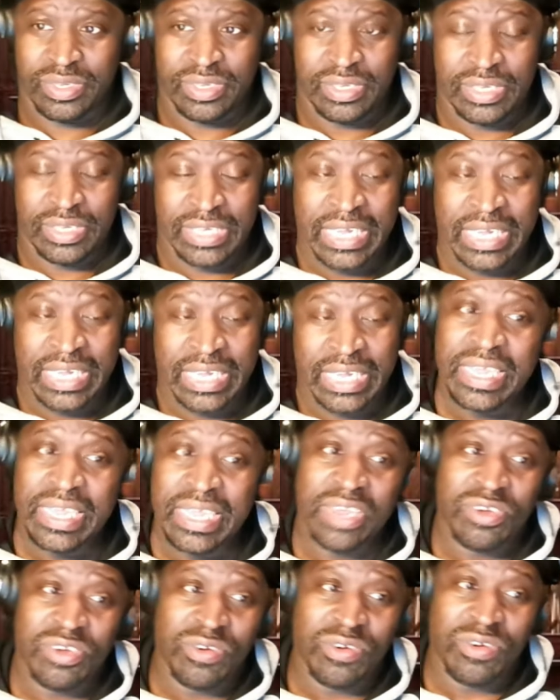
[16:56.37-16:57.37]
he could
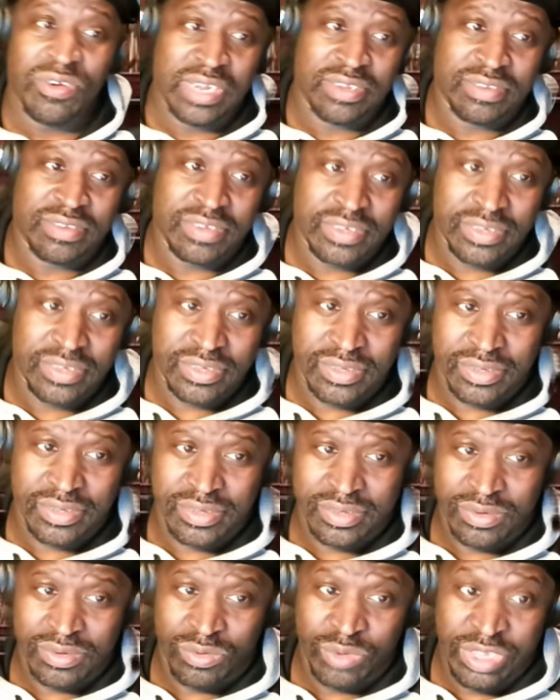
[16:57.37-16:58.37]
get crazy.
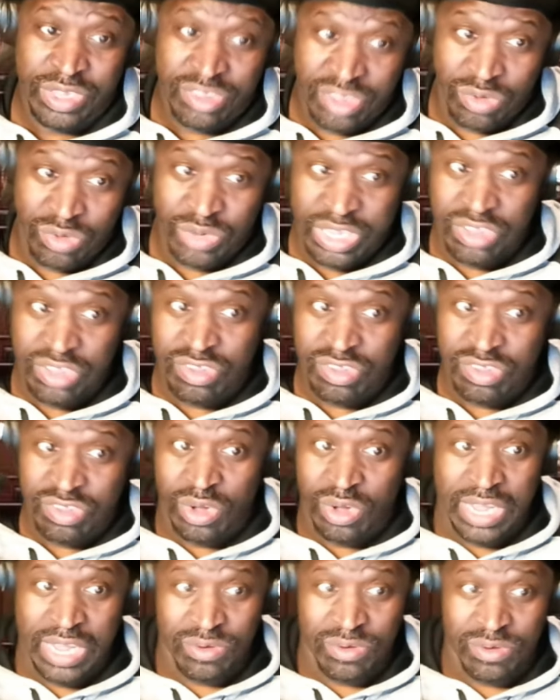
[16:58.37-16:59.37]
We we
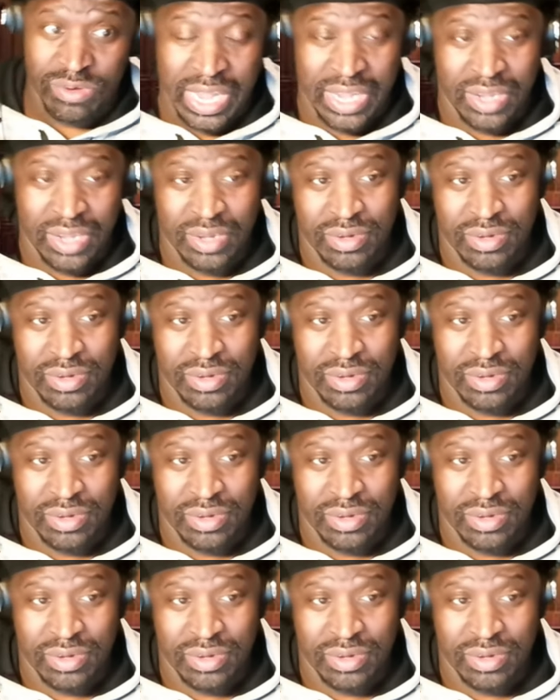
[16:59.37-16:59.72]
saw that, right?